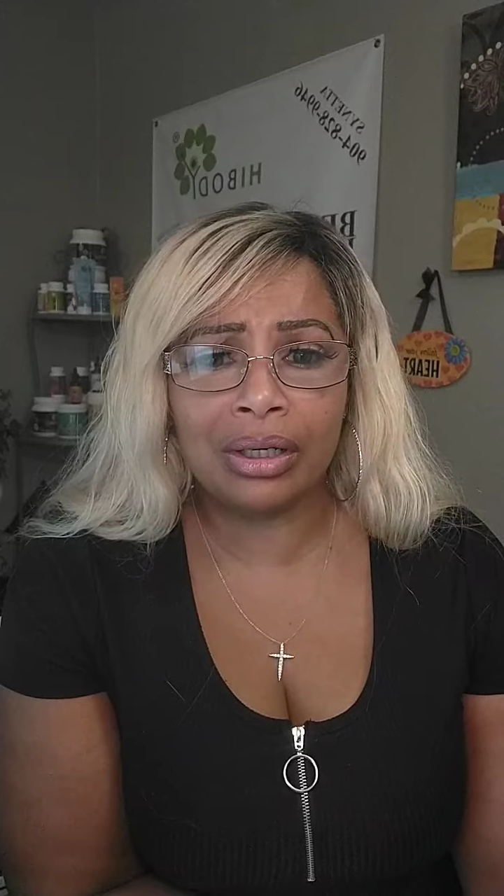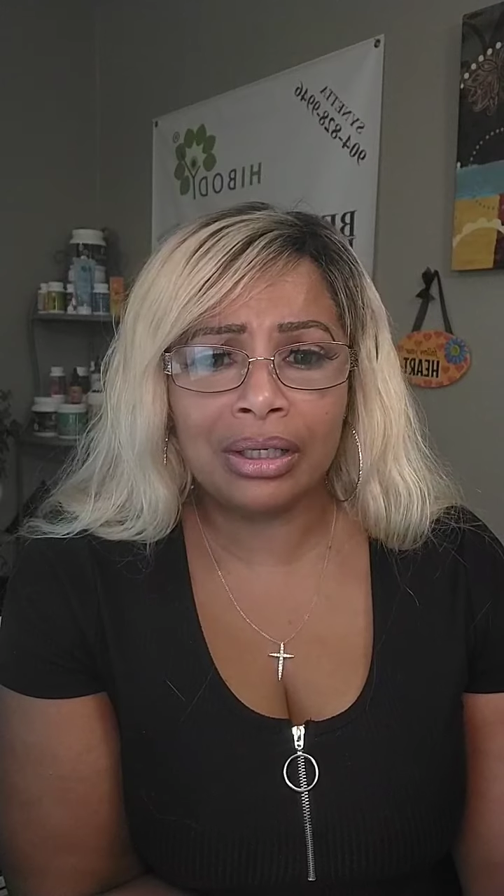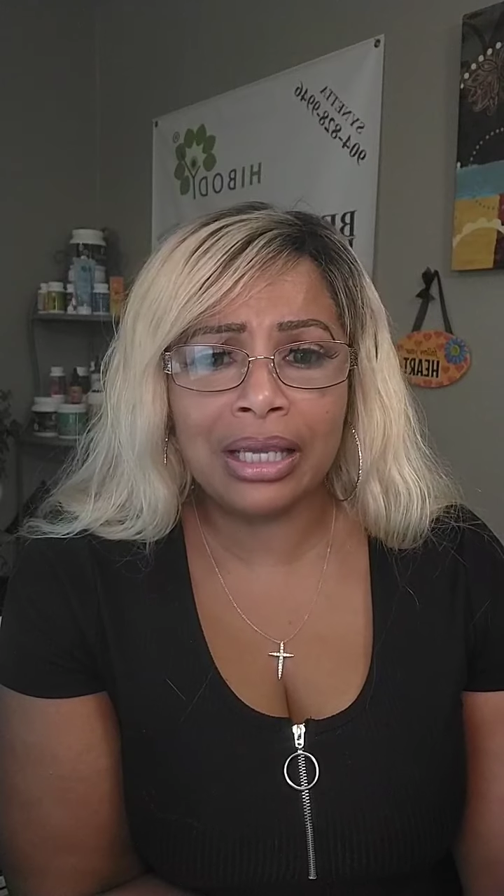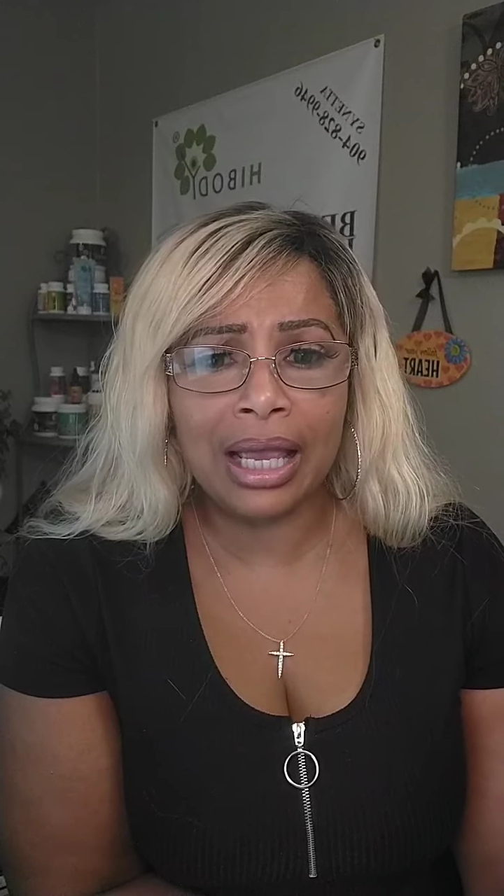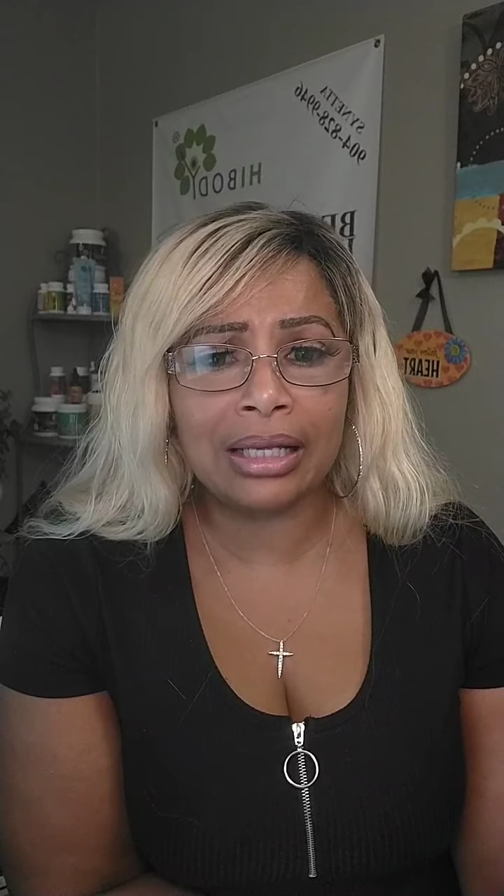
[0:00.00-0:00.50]

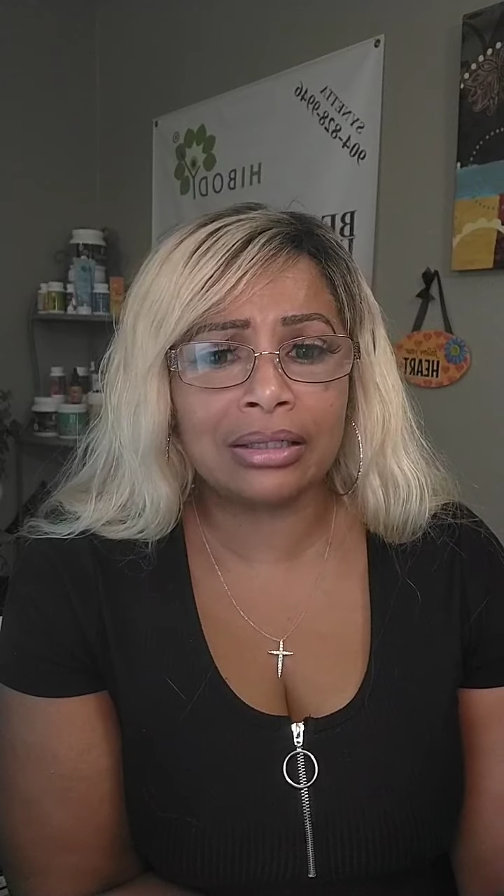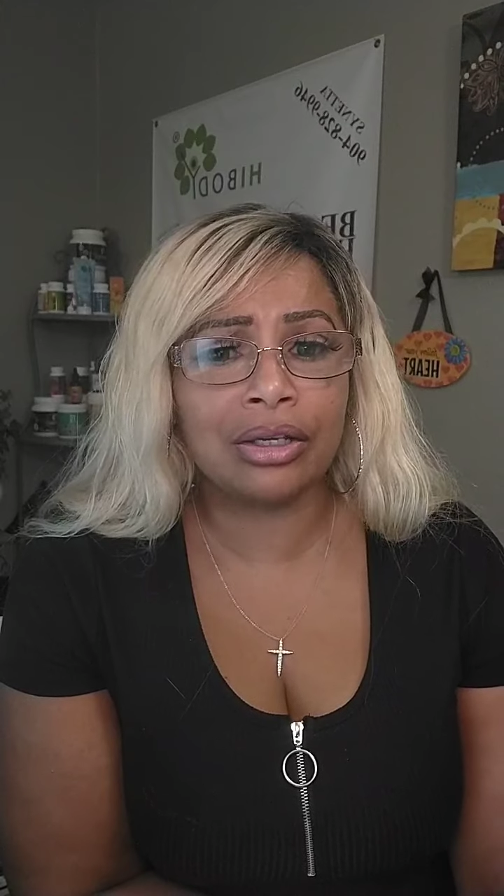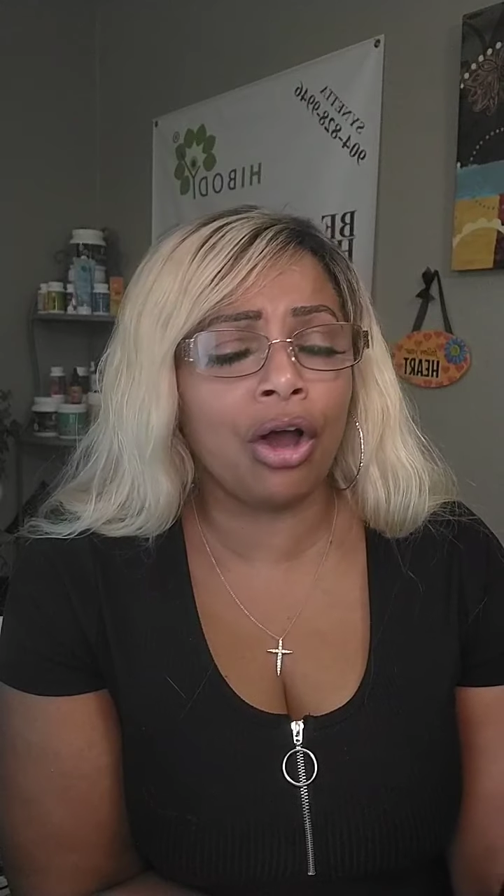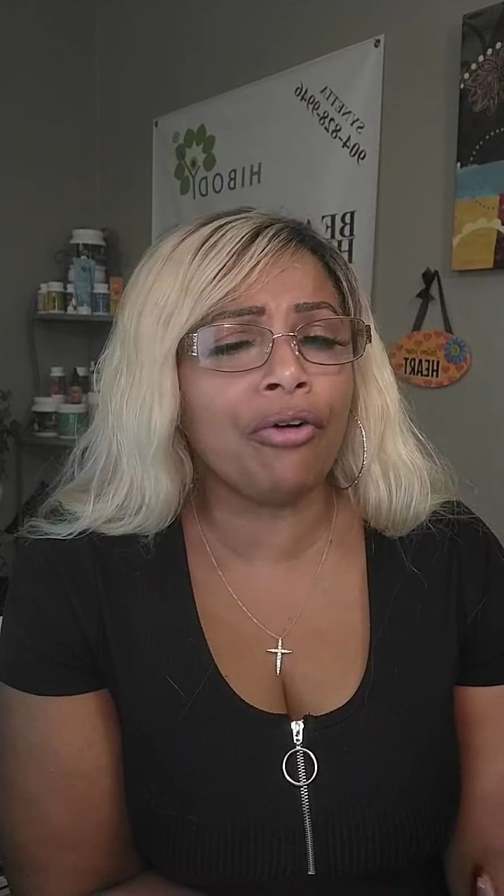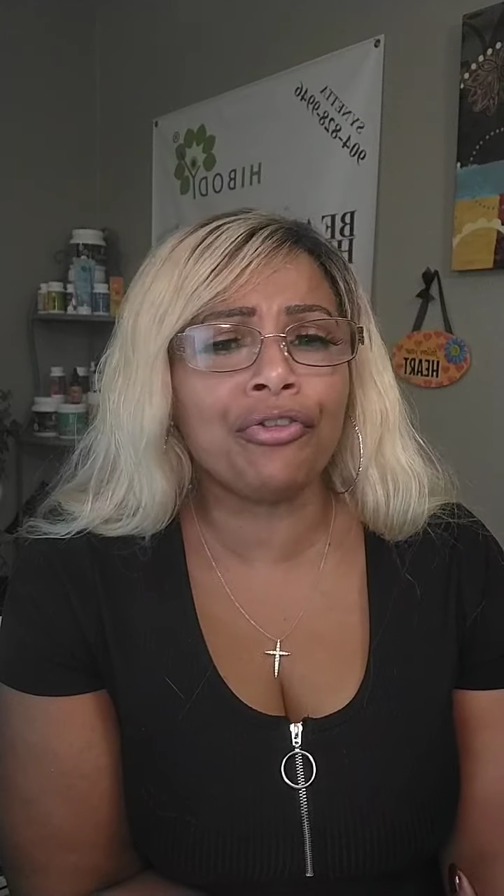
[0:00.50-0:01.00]
yes,
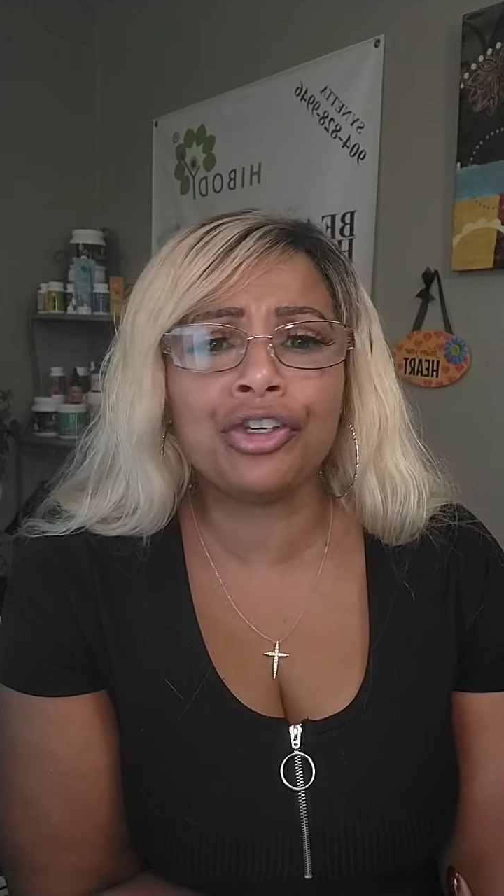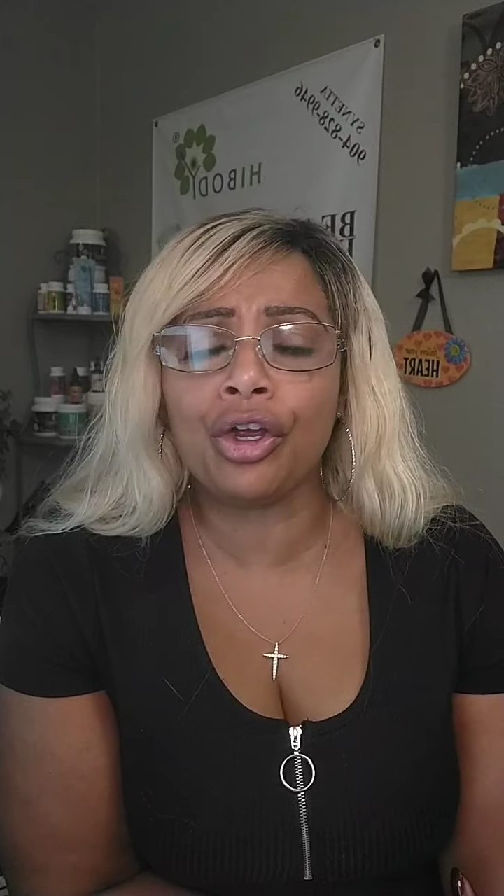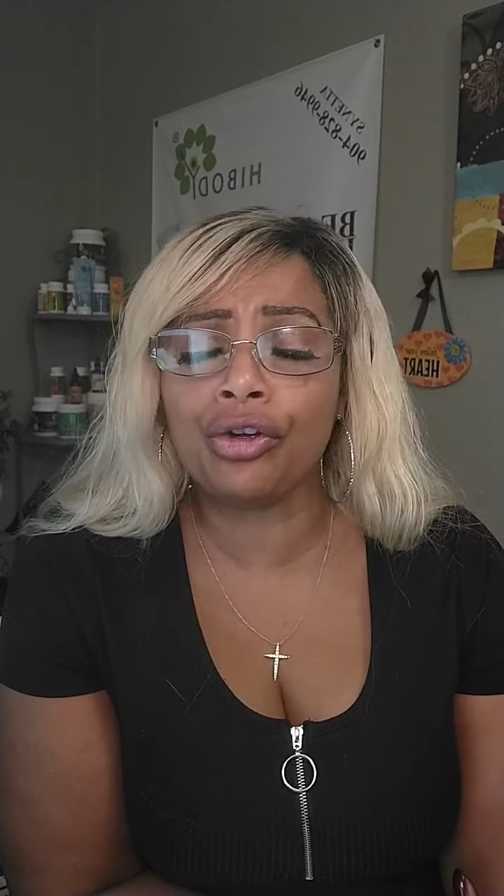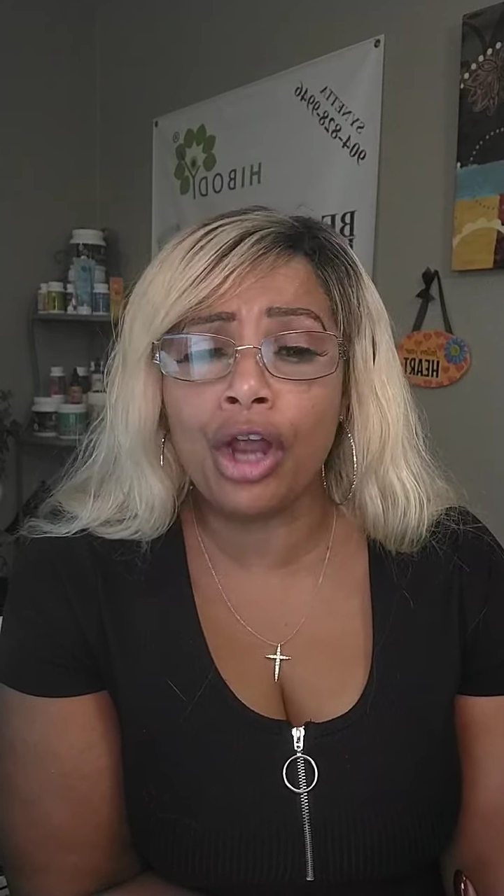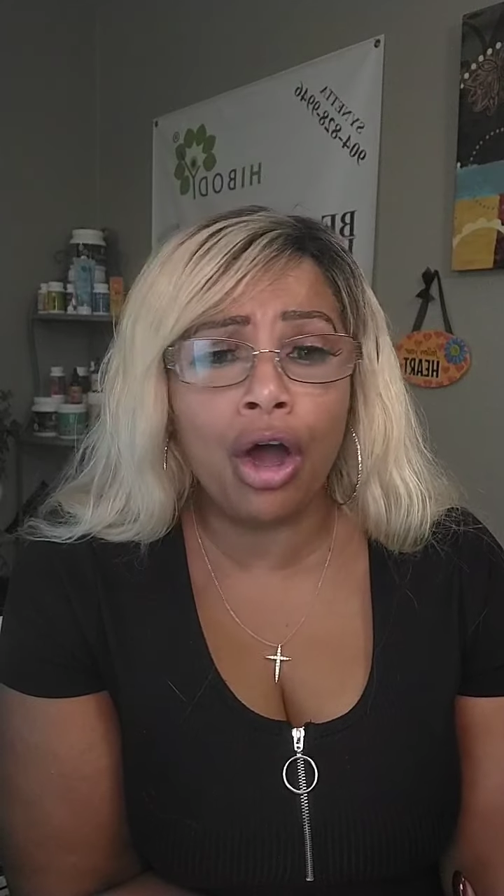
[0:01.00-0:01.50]
go for
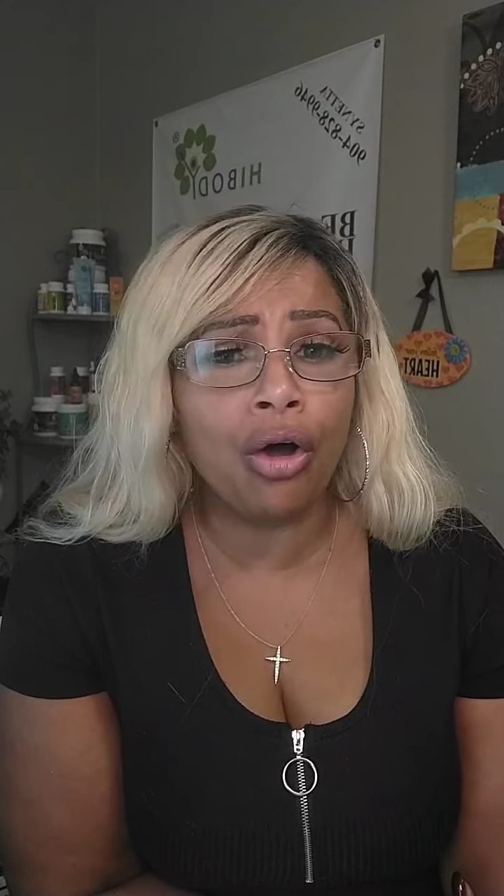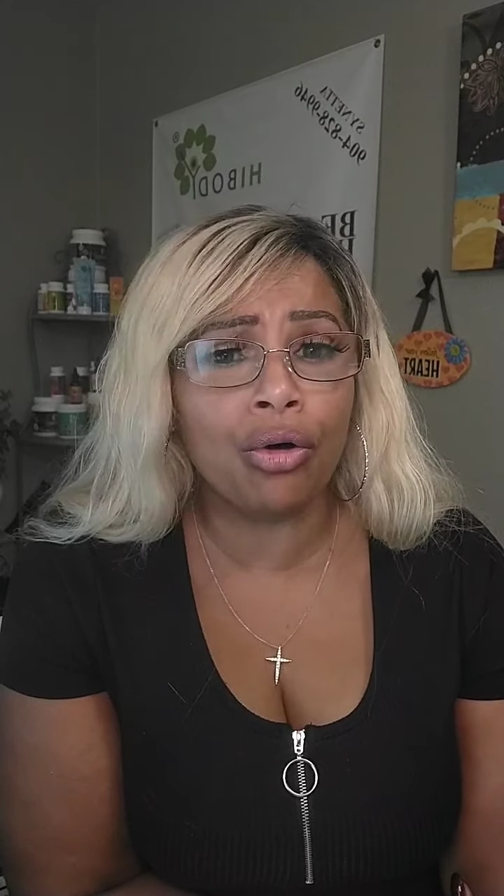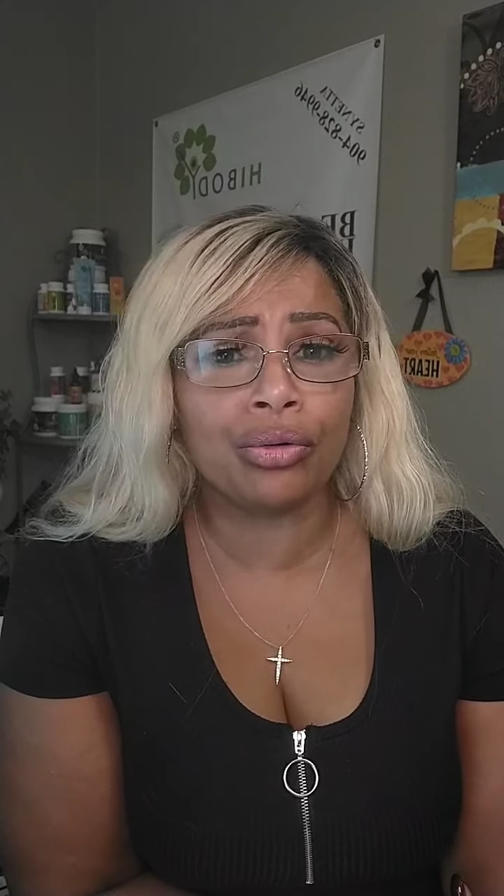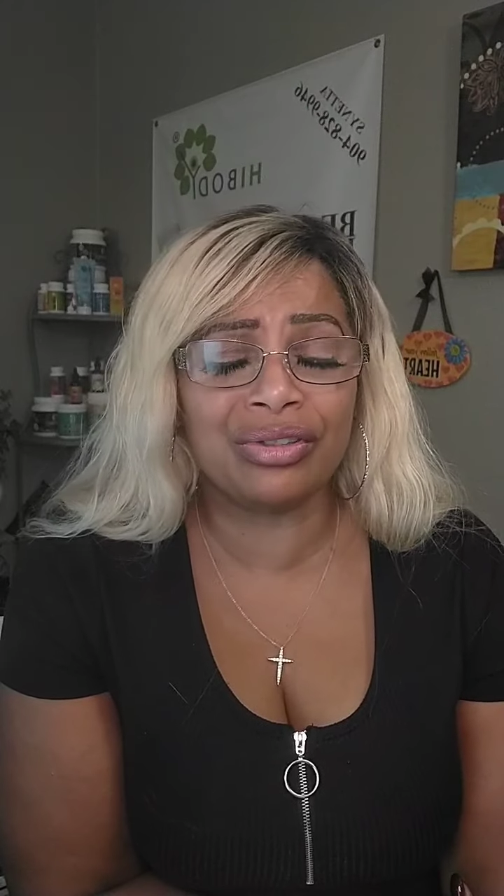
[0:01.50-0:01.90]
your no.